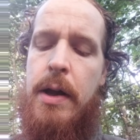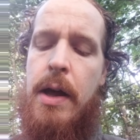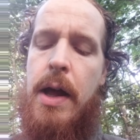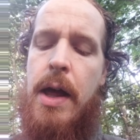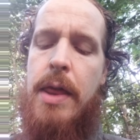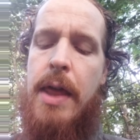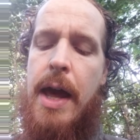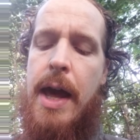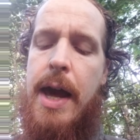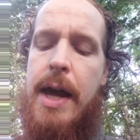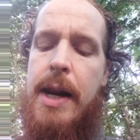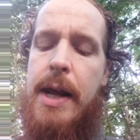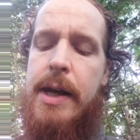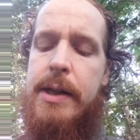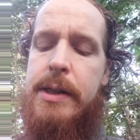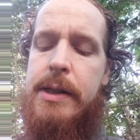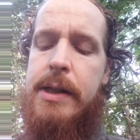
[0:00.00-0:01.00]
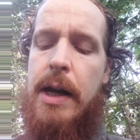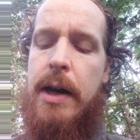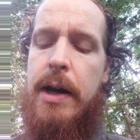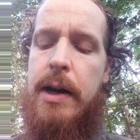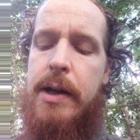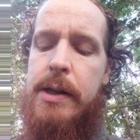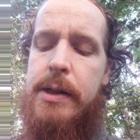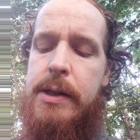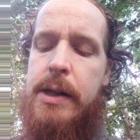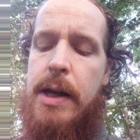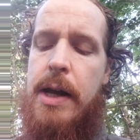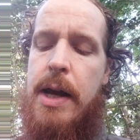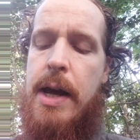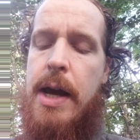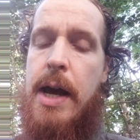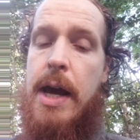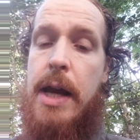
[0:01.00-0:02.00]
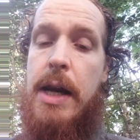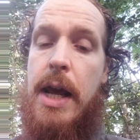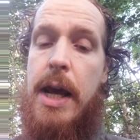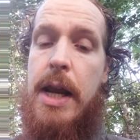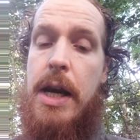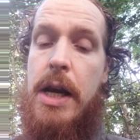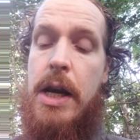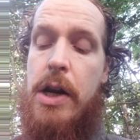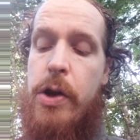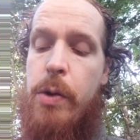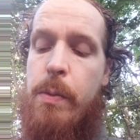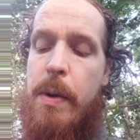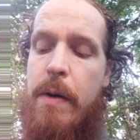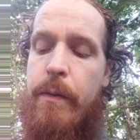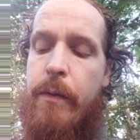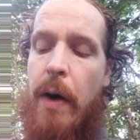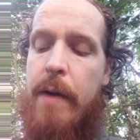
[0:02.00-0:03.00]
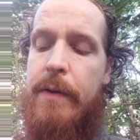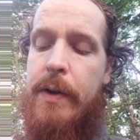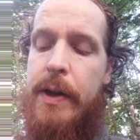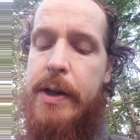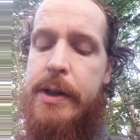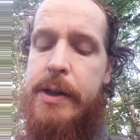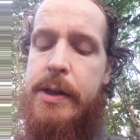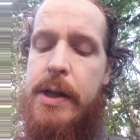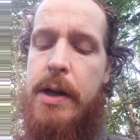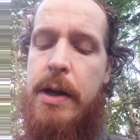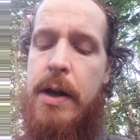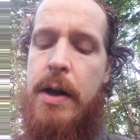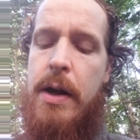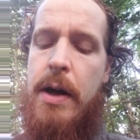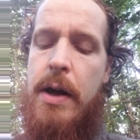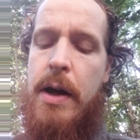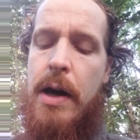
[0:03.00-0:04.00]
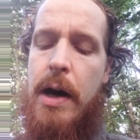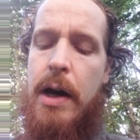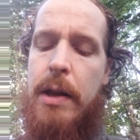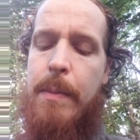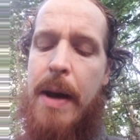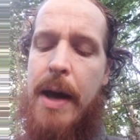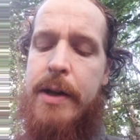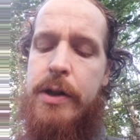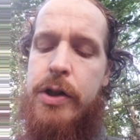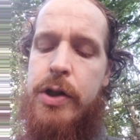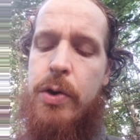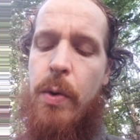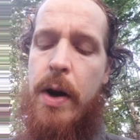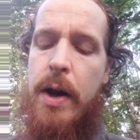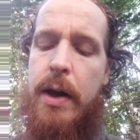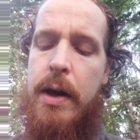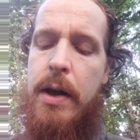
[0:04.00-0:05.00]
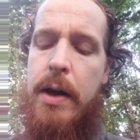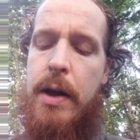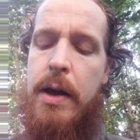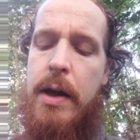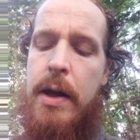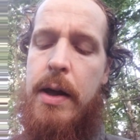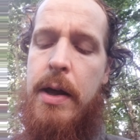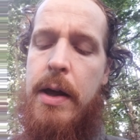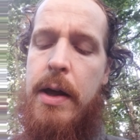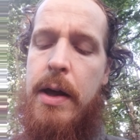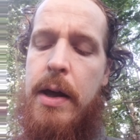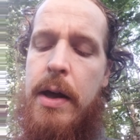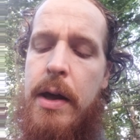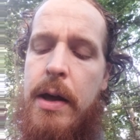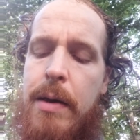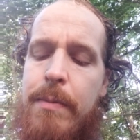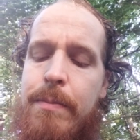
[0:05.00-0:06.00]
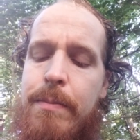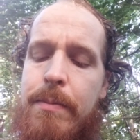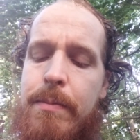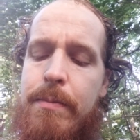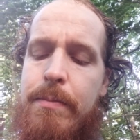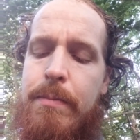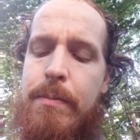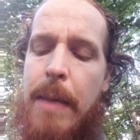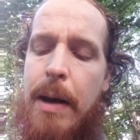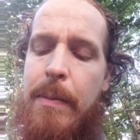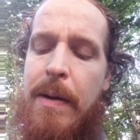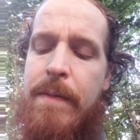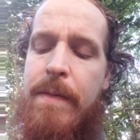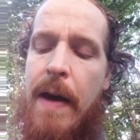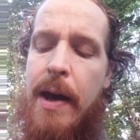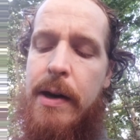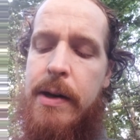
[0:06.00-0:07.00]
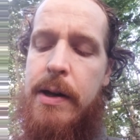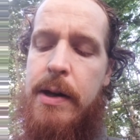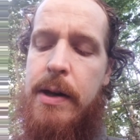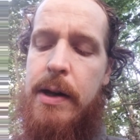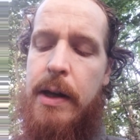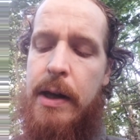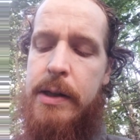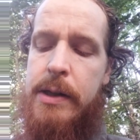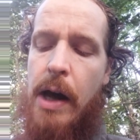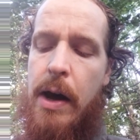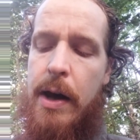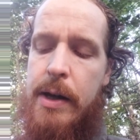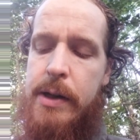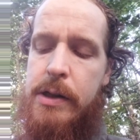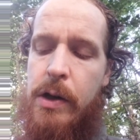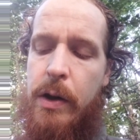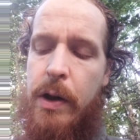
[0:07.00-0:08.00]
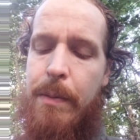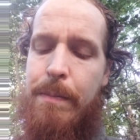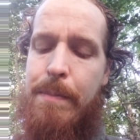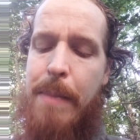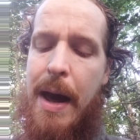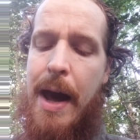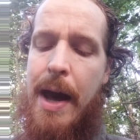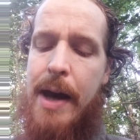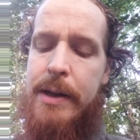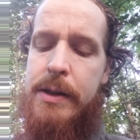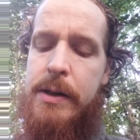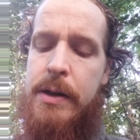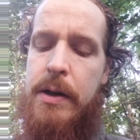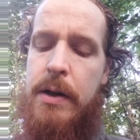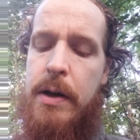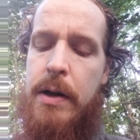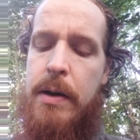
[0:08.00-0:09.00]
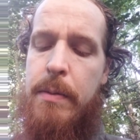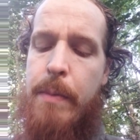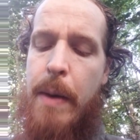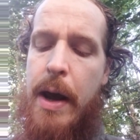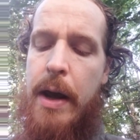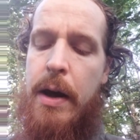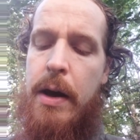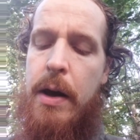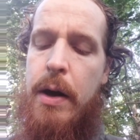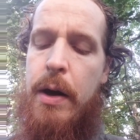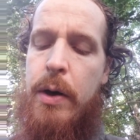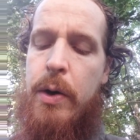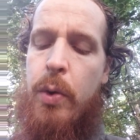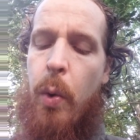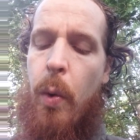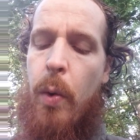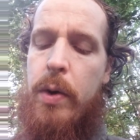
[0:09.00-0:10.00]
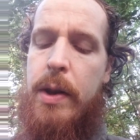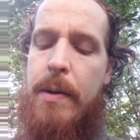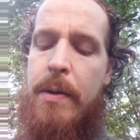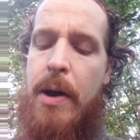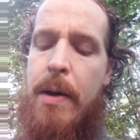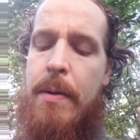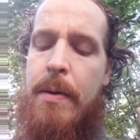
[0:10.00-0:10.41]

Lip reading: The hideous suddenness and inhuman frightfulness of the man's shriek made me faint, his eyes looking past me toward the